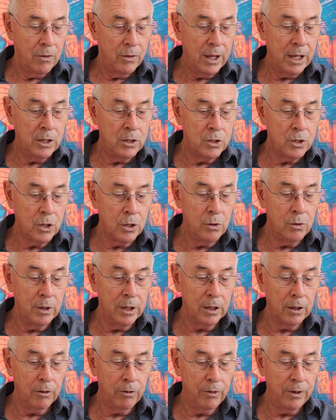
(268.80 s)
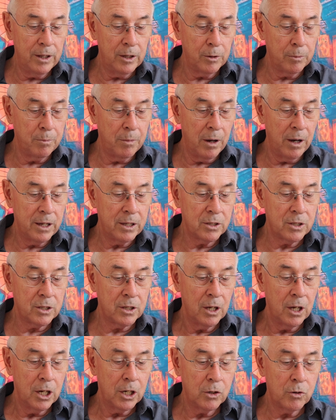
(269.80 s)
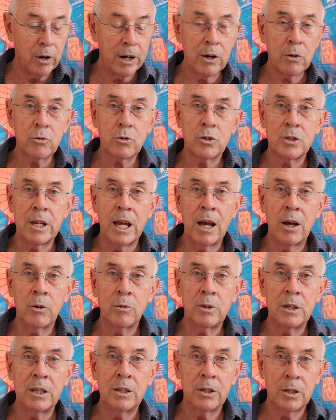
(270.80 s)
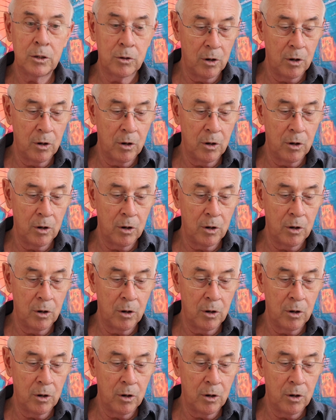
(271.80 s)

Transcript: Then two little field mice crouched down in the